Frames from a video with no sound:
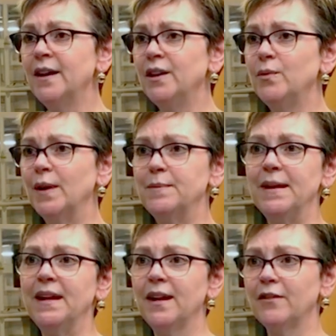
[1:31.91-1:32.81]
You want to
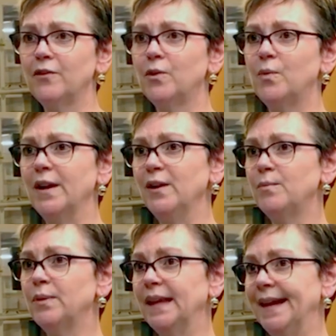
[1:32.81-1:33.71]
be careful what you
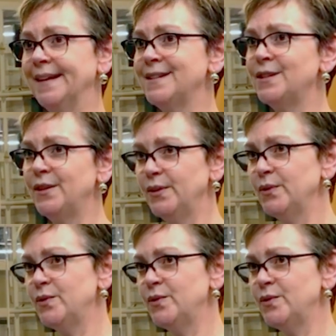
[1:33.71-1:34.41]
plan to do.